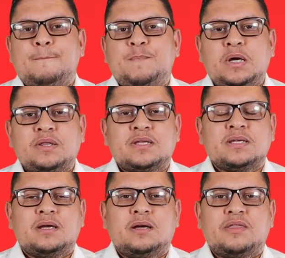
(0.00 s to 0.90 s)

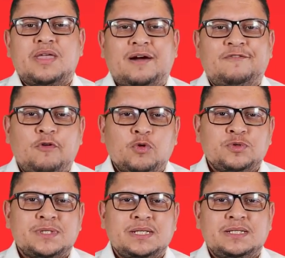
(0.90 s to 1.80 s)
but uh, they are
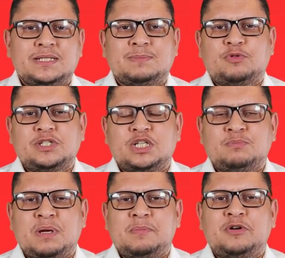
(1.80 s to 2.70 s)
focusing this
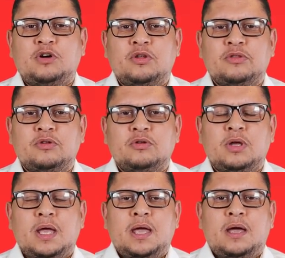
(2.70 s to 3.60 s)
position paper on
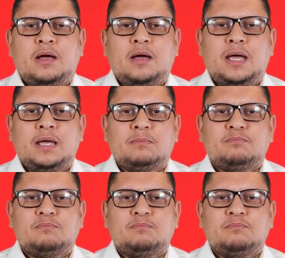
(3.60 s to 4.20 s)
the uh,